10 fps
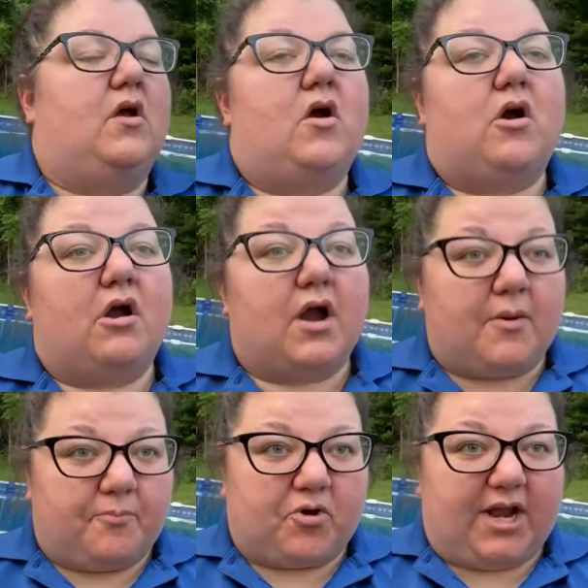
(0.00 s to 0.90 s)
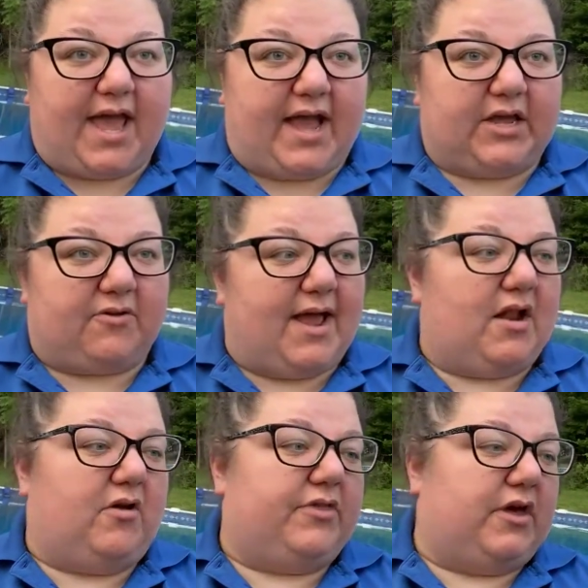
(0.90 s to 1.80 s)
are pretty accurate,
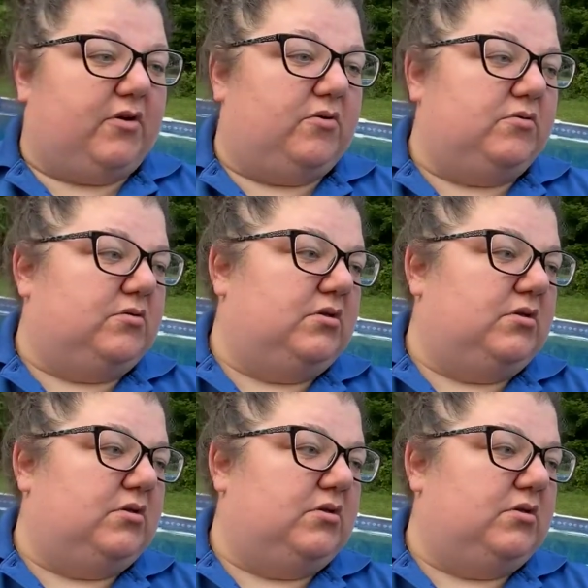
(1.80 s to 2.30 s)
although